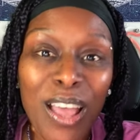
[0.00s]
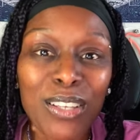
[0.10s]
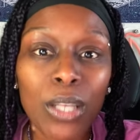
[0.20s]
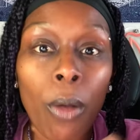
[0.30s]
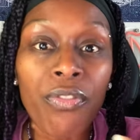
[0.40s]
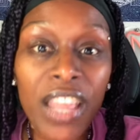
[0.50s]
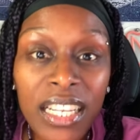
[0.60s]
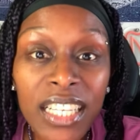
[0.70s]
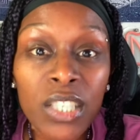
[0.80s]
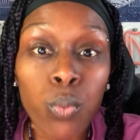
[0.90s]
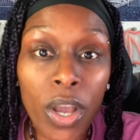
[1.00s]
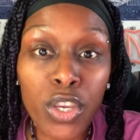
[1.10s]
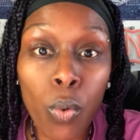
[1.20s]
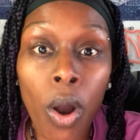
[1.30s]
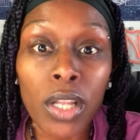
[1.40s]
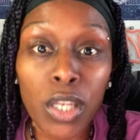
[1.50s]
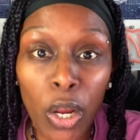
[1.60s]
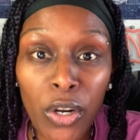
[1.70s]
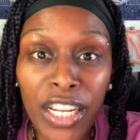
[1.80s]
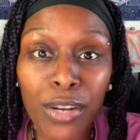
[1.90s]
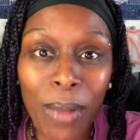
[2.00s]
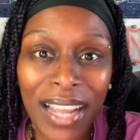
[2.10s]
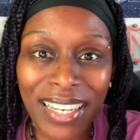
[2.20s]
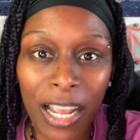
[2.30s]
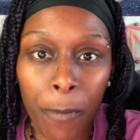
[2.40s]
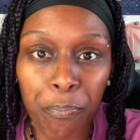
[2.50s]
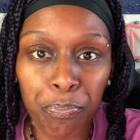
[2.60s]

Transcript: So this is what you are learning right now.